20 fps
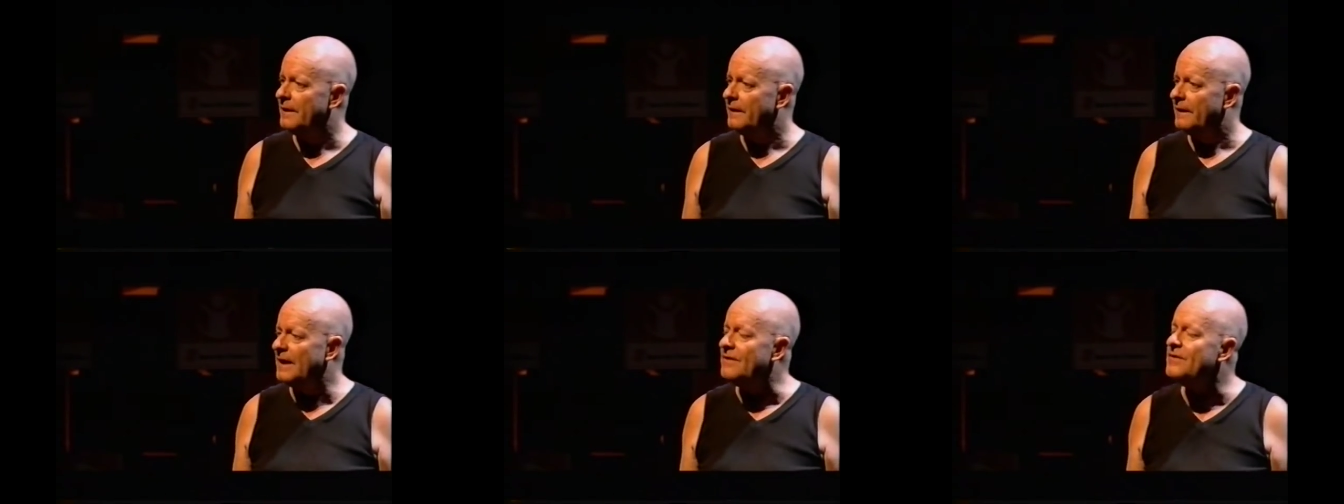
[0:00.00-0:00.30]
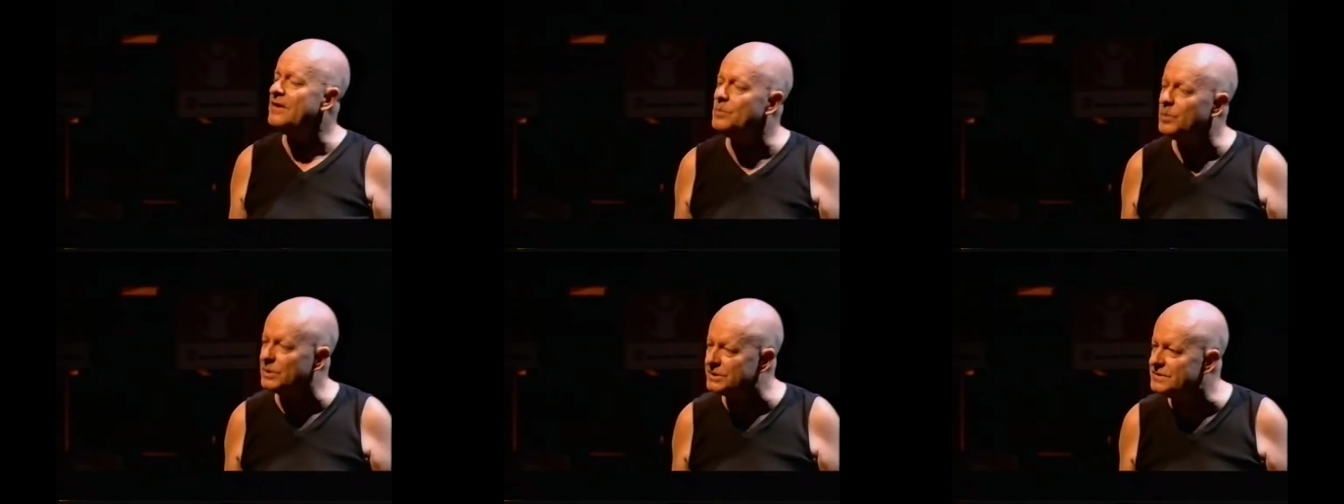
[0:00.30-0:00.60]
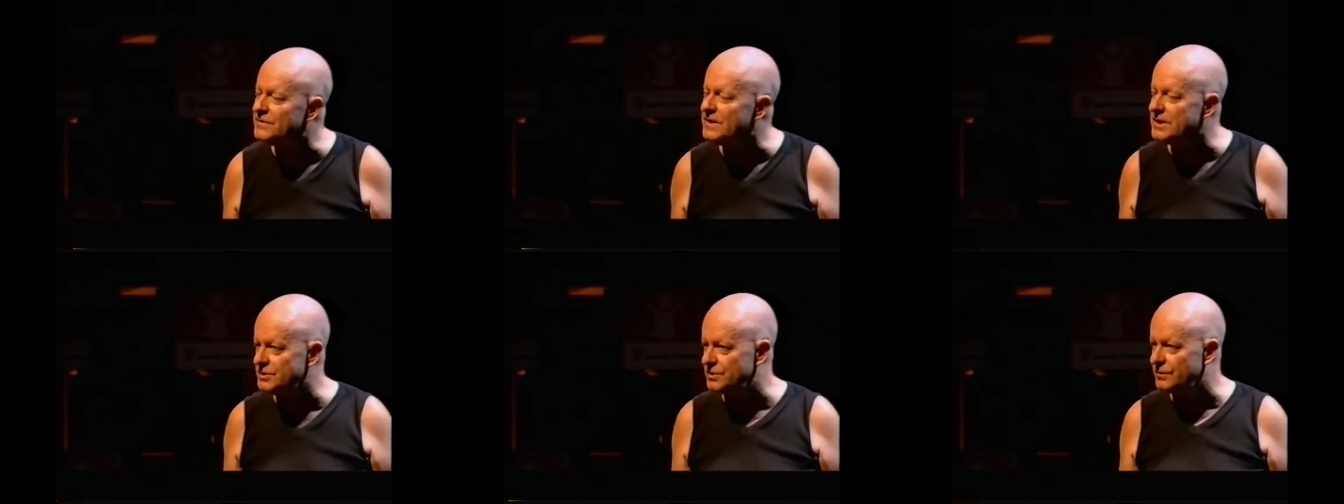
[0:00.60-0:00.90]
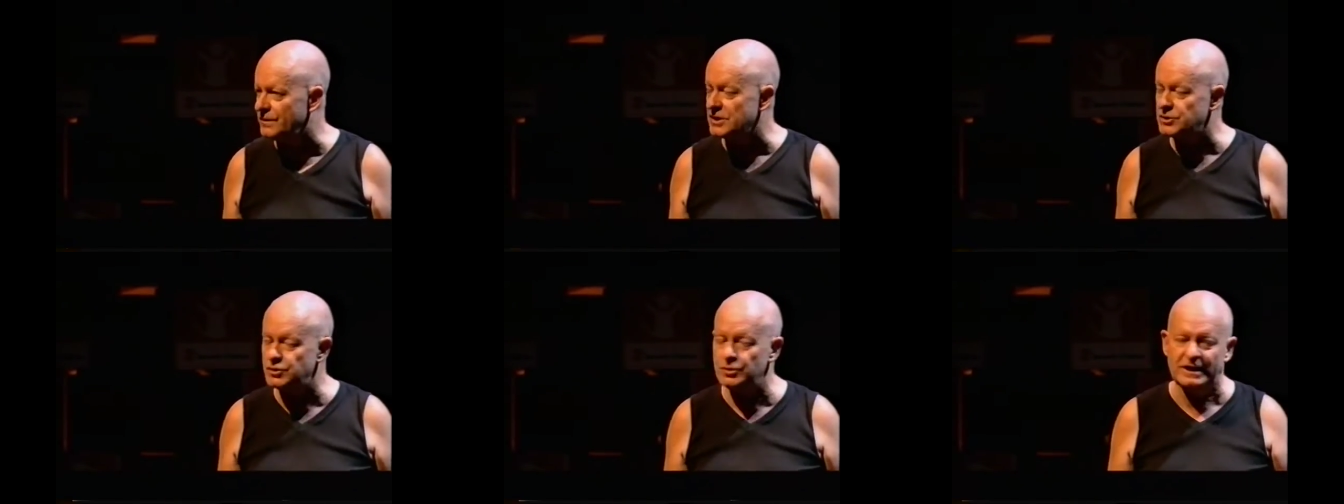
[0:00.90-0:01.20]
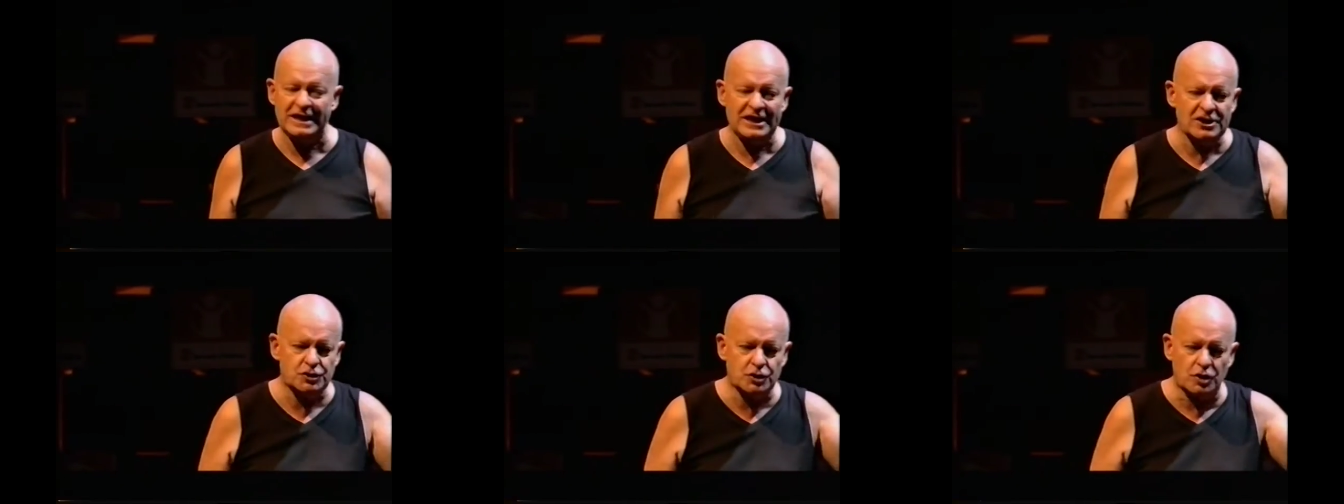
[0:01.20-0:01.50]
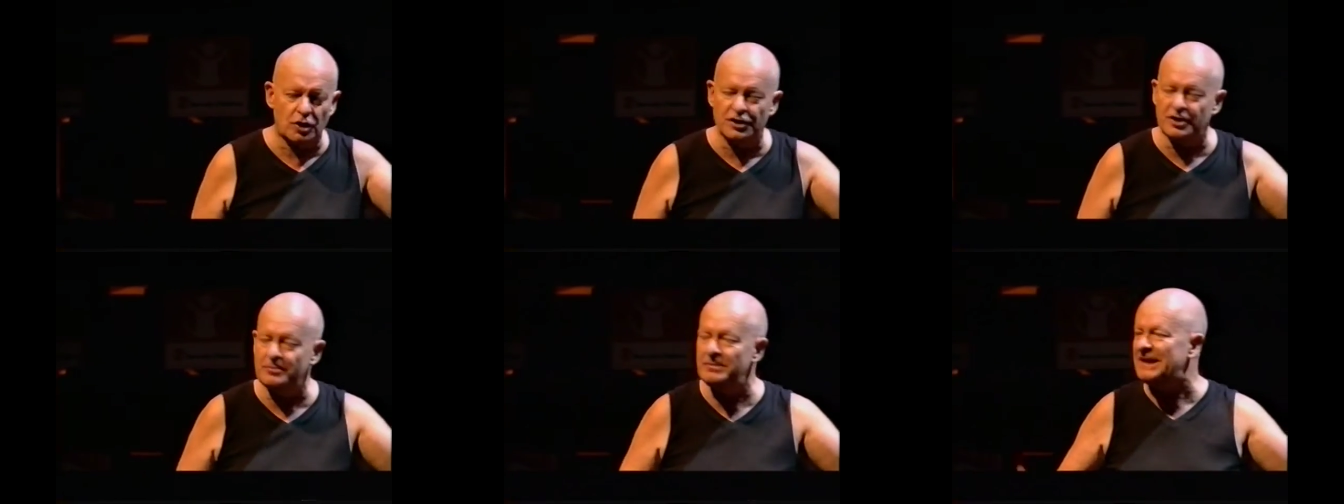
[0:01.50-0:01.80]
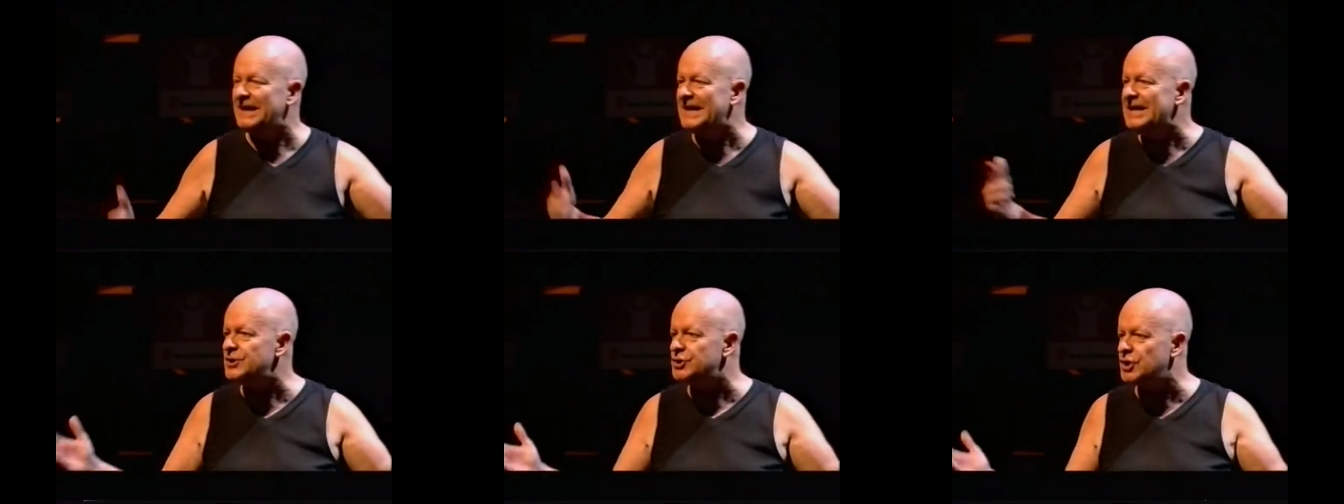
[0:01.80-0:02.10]
And then what did they do? They took each condom and
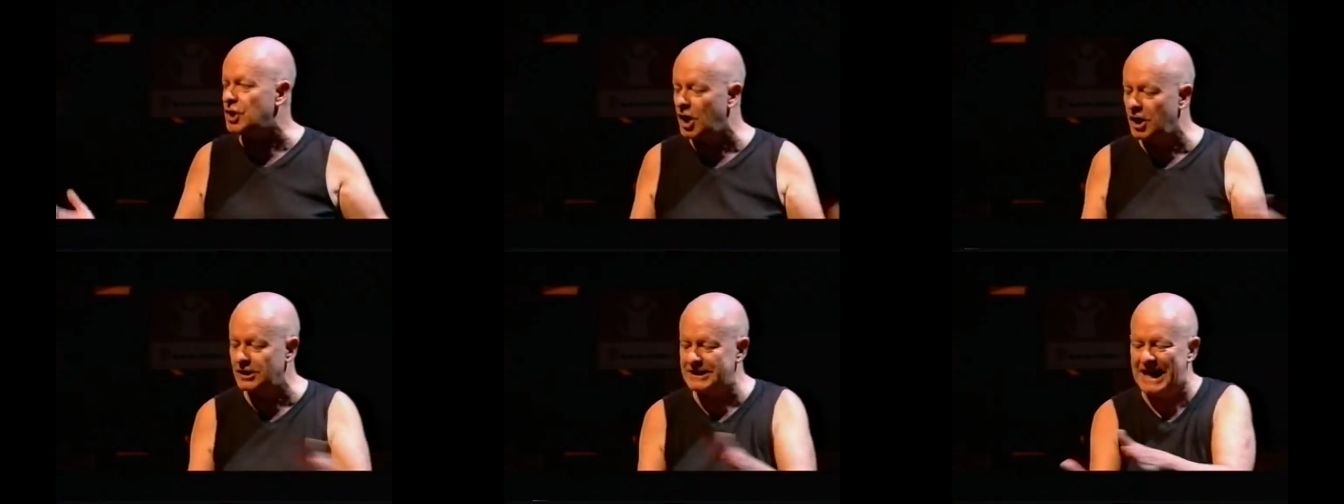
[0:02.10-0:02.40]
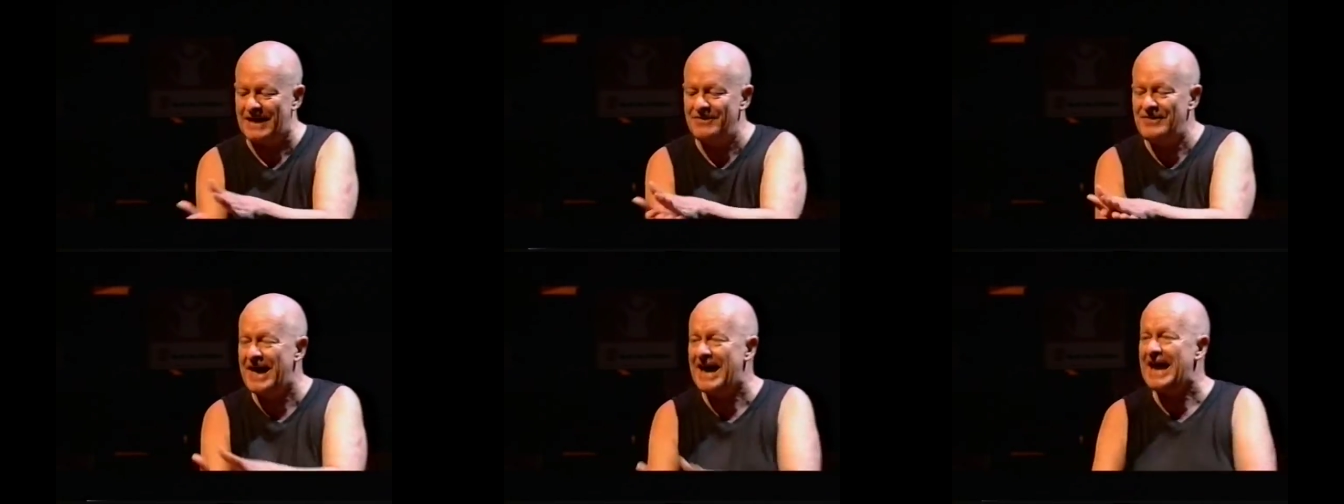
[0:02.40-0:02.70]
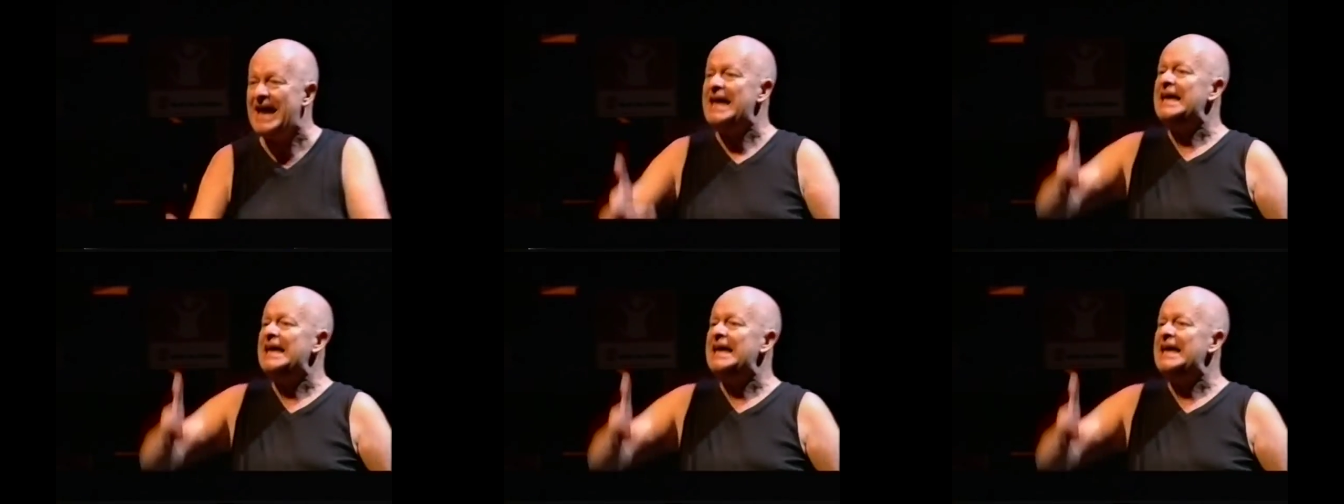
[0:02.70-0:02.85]
each card and they